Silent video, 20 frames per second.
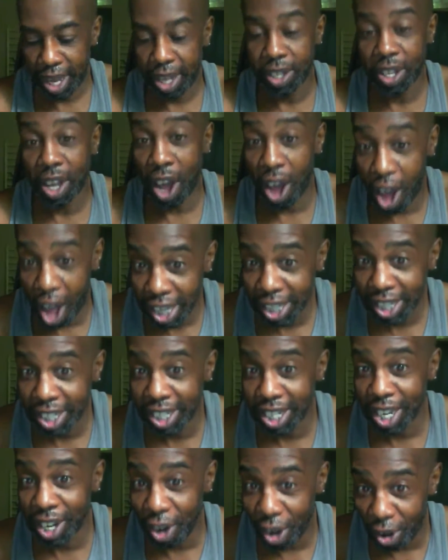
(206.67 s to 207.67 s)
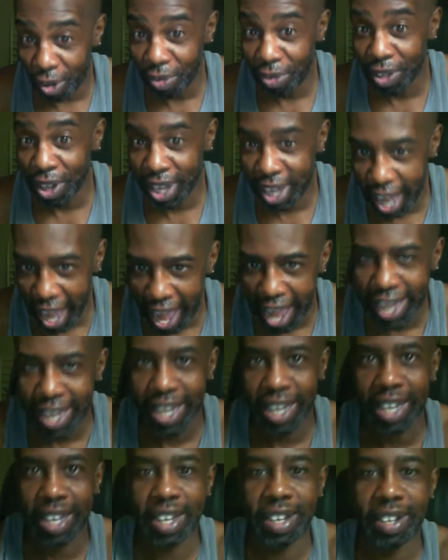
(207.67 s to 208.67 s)
the icing on the cake.
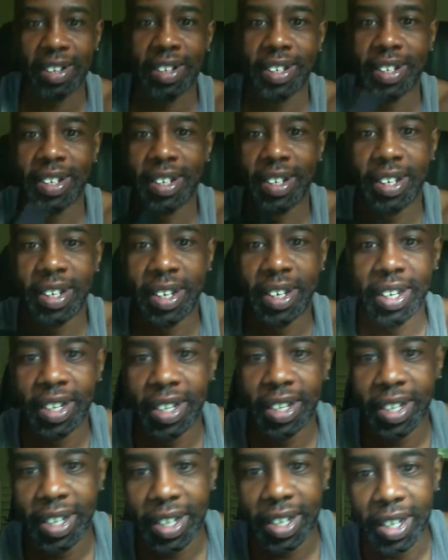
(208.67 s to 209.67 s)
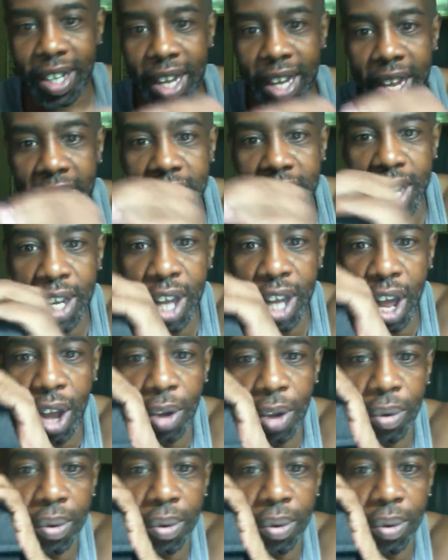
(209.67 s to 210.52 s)
There you go.